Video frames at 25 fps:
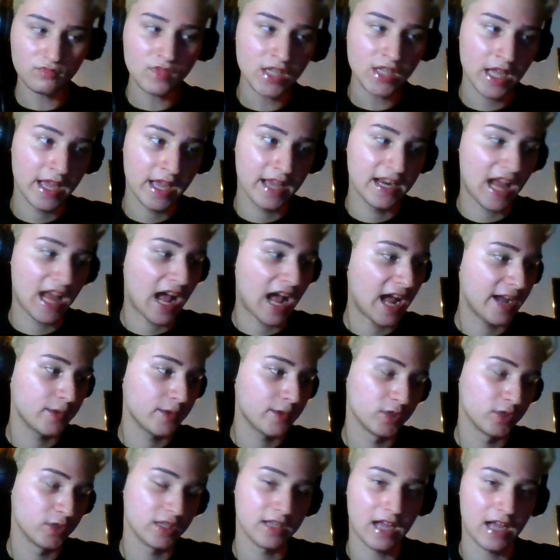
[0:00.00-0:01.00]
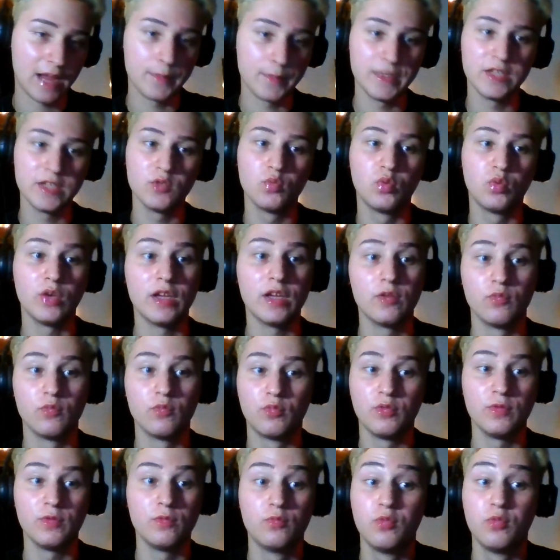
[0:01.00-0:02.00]
And I
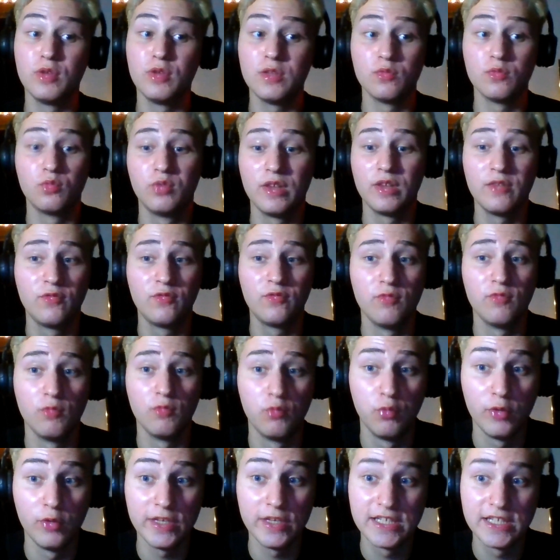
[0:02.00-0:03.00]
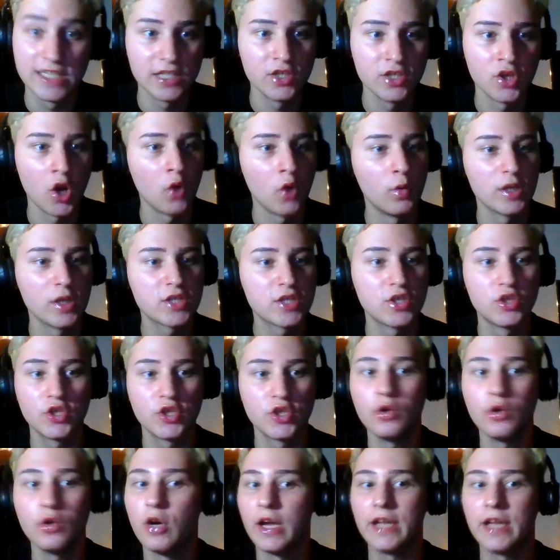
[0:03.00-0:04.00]
mean, we didn't know what to
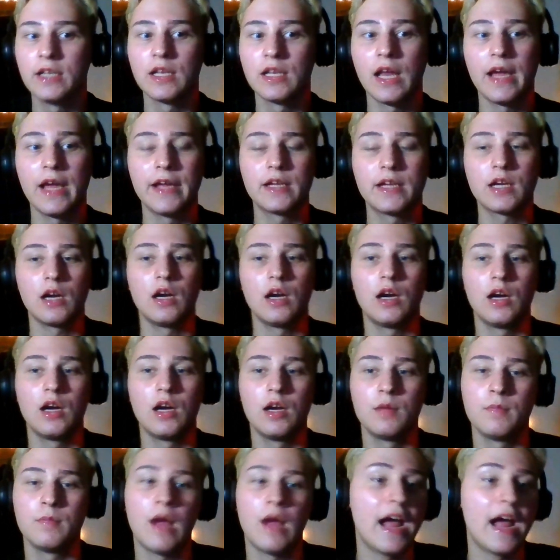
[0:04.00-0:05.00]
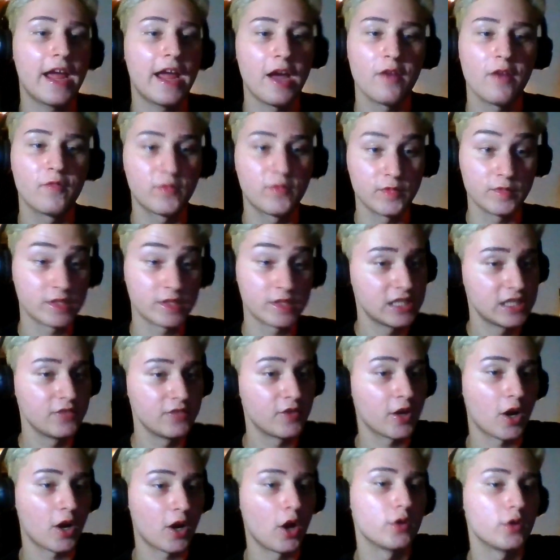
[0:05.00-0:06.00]
do, and like I have
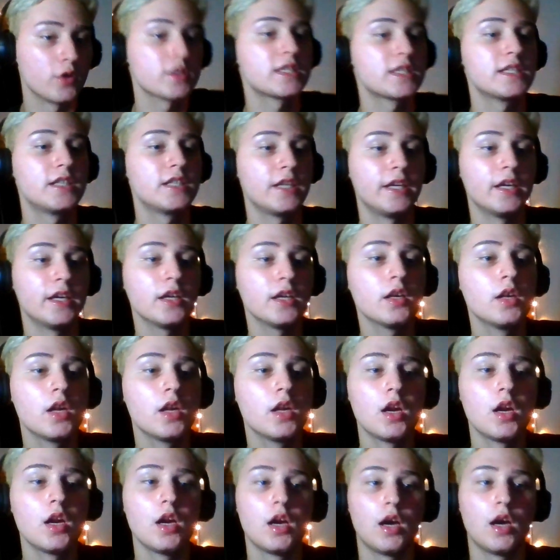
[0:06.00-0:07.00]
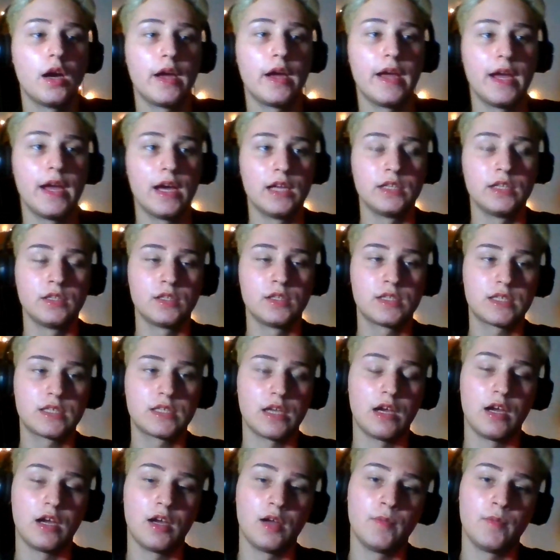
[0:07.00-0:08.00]
severe OCD, and
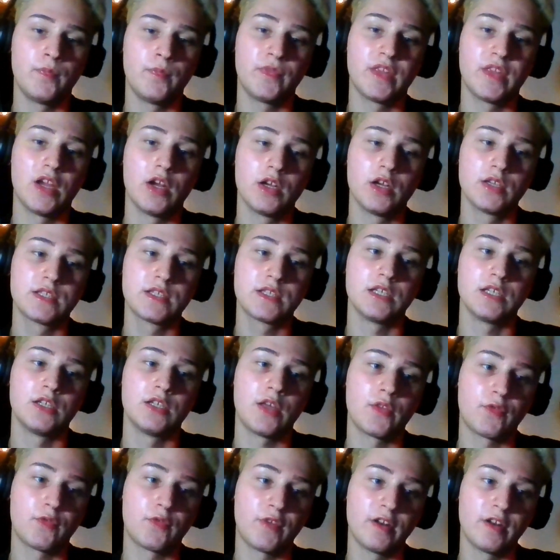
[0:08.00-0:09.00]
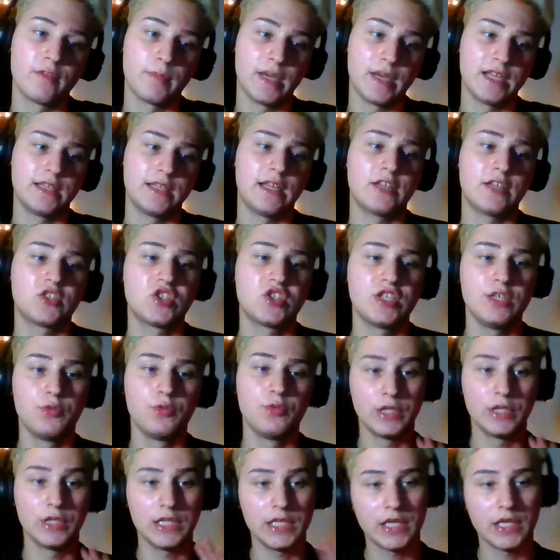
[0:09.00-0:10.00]
there's another friend of mine that she
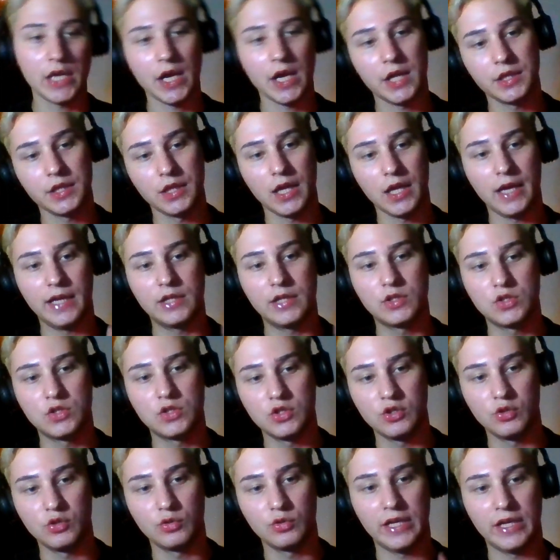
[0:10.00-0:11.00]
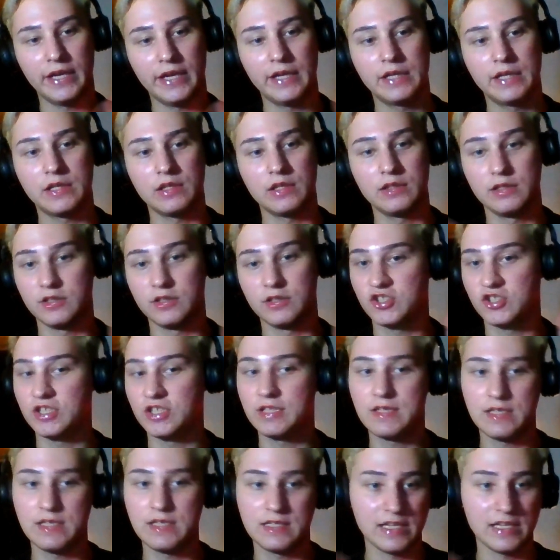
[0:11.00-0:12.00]
really can't like do like she
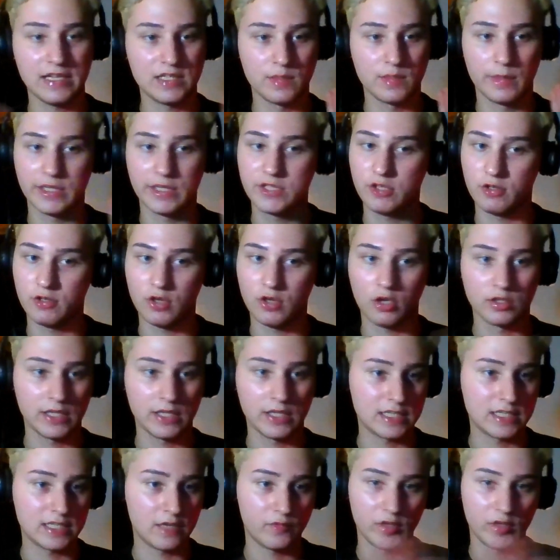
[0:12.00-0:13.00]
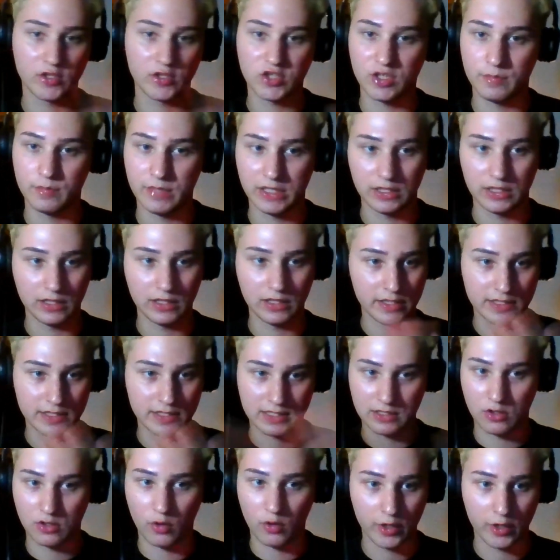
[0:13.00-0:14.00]
sees stains of bacteria and all that stuff, like she immediately is
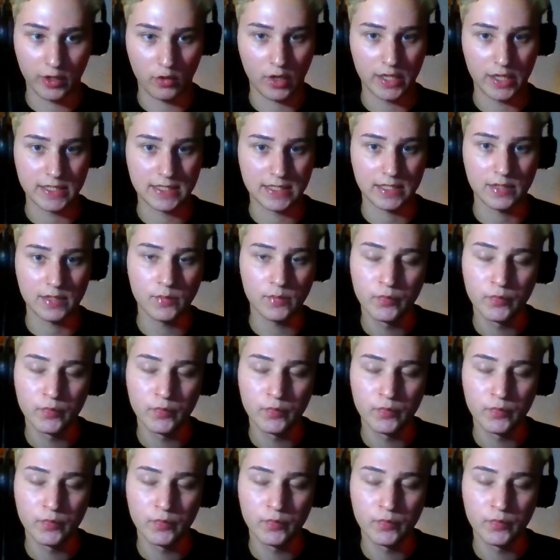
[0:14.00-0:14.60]
going crazy.